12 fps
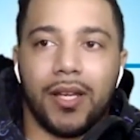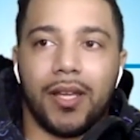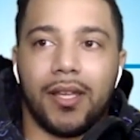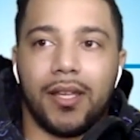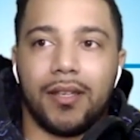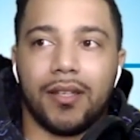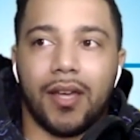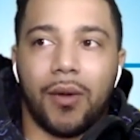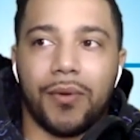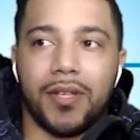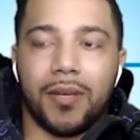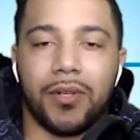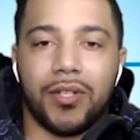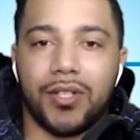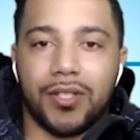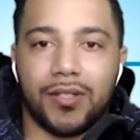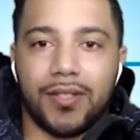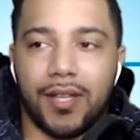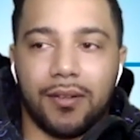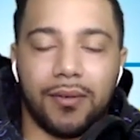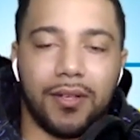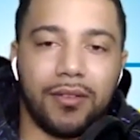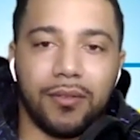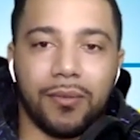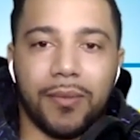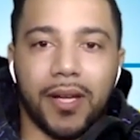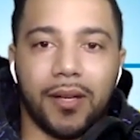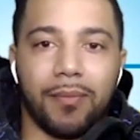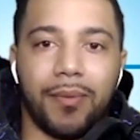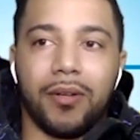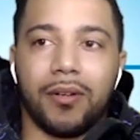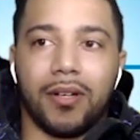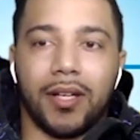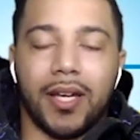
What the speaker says: And I was able to just tether it through my computer and kind